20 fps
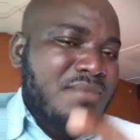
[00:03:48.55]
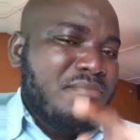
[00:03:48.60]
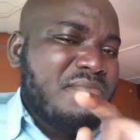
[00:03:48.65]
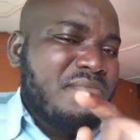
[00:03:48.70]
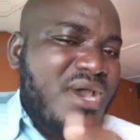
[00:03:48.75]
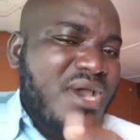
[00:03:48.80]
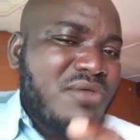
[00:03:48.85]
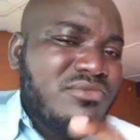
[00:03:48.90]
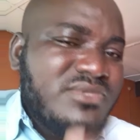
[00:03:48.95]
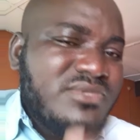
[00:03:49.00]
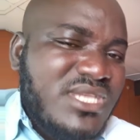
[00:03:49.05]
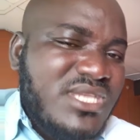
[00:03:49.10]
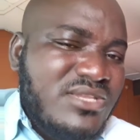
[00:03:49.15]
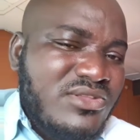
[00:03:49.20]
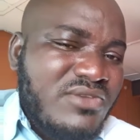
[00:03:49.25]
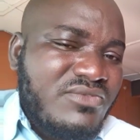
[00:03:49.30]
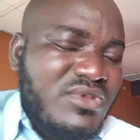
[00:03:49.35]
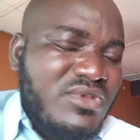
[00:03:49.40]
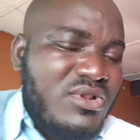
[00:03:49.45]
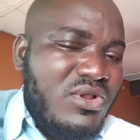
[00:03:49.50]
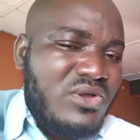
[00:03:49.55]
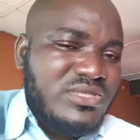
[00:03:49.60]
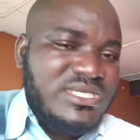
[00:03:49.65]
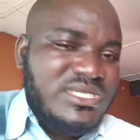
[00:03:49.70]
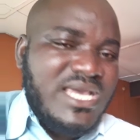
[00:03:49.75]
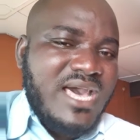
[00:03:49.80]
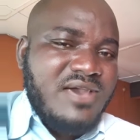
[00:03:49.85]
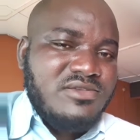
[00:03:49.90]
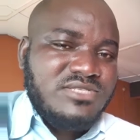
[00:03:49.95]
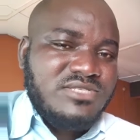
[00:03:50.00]
mountain of the
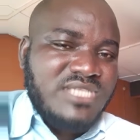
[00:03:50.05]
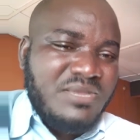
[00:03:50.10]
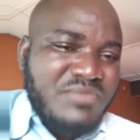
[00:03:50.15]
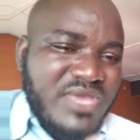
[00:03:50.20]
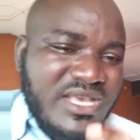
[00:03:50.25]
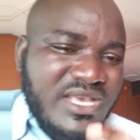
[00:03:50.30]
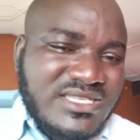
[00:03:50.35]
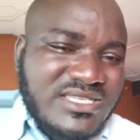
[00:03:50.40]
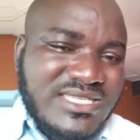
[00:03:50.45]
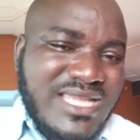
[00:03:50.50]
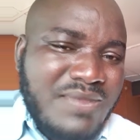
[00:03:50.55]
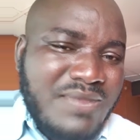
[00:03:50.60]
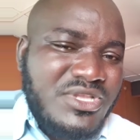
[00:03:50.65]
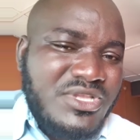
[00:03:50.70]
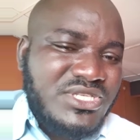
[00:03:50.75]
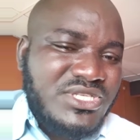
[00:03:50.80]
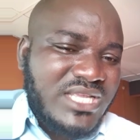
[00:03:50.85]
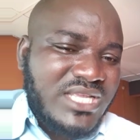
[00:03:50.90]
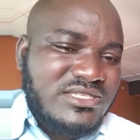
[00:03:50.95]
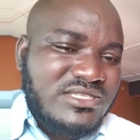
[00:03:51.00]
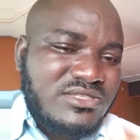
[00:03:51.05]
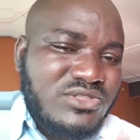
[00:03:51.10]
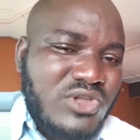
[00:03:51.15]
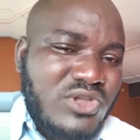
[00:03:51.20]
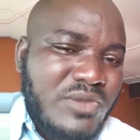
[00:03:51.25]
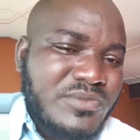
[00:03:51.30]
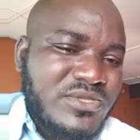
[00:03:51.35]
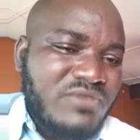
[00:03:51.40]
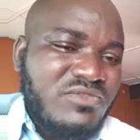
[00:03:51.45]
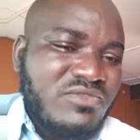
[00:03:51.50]
Lord's house shall be established at the
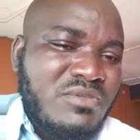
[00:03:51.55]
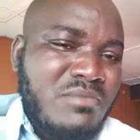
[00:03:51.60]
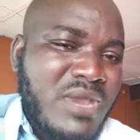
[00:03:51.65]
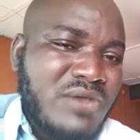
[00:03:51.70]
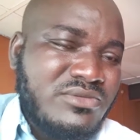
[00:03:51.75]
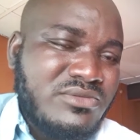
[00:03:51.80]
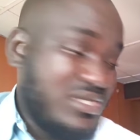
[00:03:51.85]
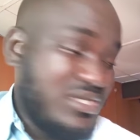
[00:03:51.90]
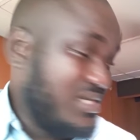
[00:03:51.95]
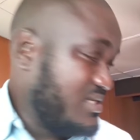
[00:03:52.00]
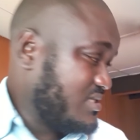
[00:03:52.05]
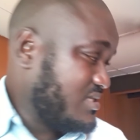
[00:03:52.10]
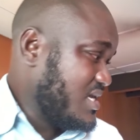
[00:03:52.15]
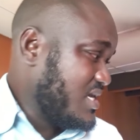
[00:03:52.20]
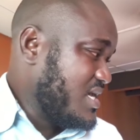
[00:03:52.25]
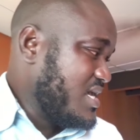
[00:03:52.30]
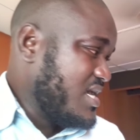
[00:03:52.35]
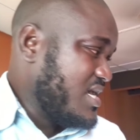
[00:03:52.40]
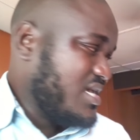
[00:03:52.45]
tops of the mountains.